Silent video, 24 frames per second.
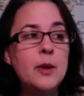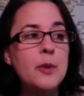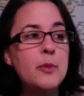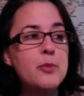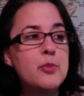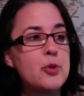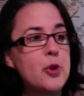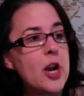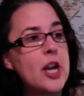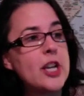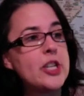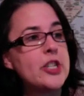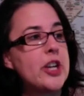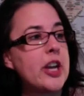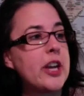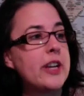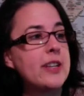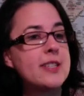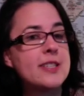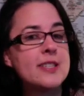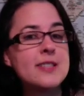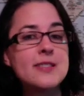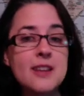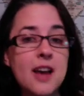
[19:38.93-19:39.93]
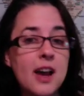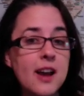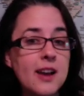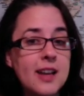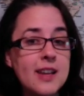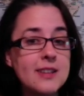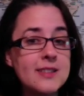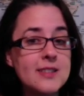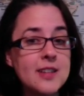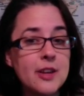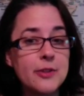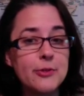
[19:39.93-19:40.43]
project,
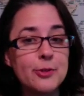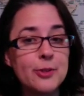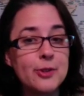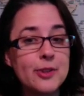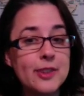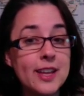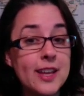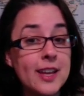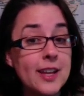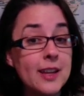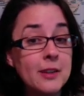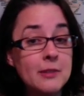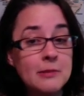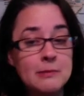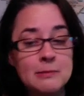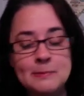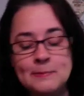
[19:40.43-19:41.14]
stocking stuffer thing.